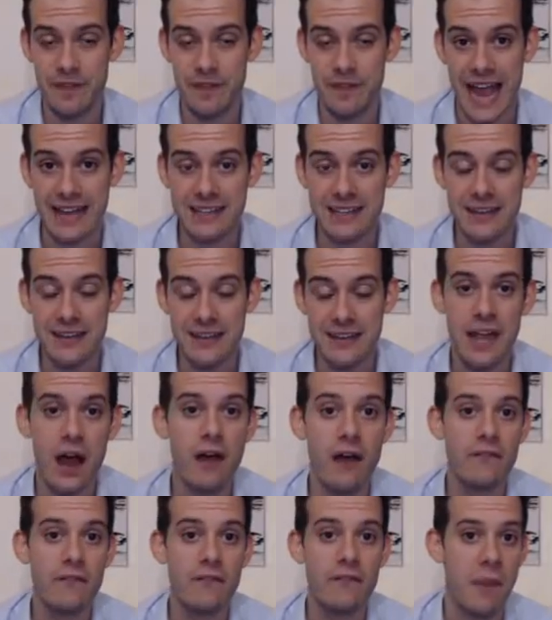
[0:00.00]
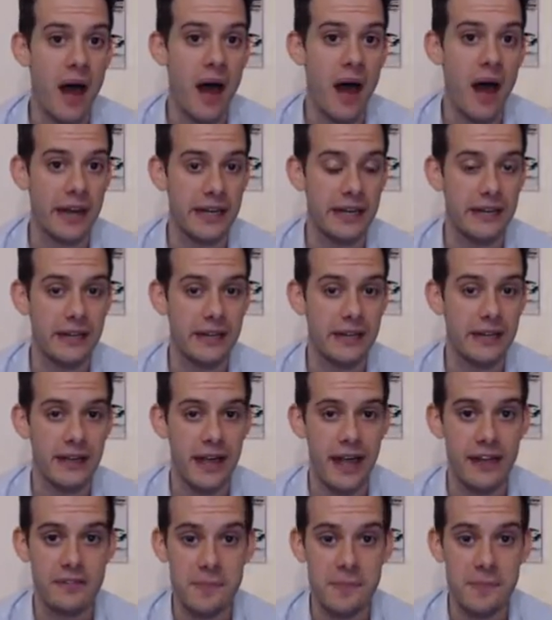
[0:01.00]
The activity of the body
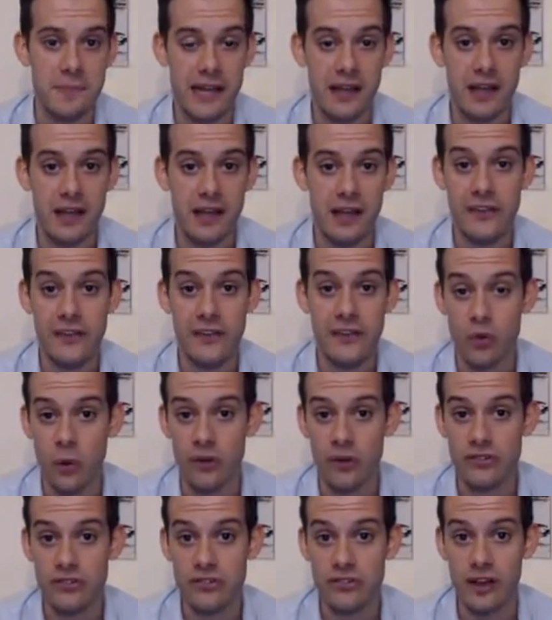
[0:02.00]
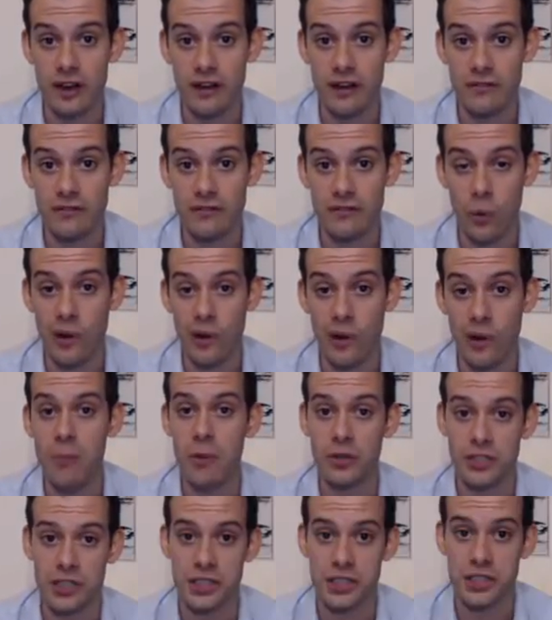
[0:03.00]
as being the source of where
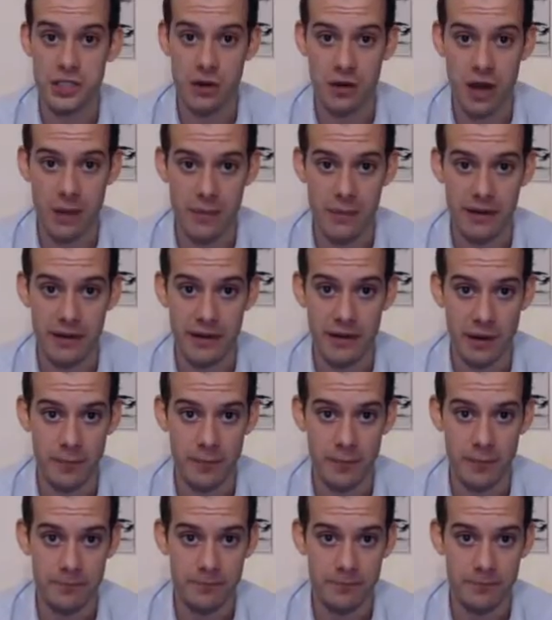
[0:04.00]
emotions are coming from.